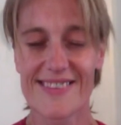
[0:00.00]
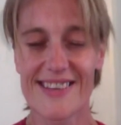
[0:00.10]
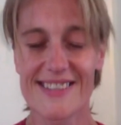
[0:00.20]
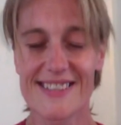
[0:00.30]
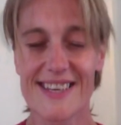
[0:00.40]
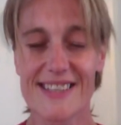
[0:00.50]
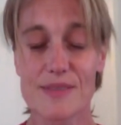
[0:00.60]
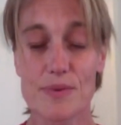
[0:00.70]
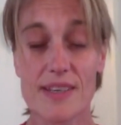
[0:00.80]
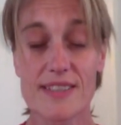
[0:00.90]
is an
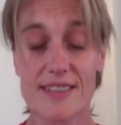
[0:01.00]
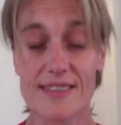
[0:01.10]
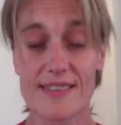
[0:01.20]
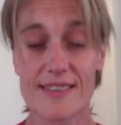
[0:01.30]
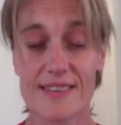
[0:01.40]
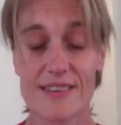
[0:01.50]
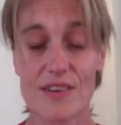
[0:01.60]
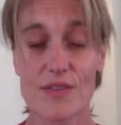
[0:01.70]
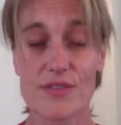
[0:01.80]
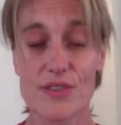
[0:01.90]
expression
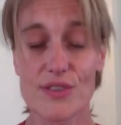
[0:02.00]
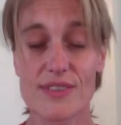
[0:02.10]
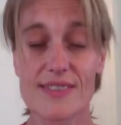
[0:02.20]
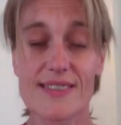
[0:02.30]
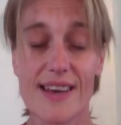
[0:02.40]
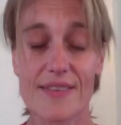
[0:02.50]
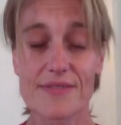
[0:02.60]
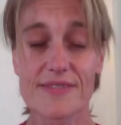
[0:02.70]
of Source's love.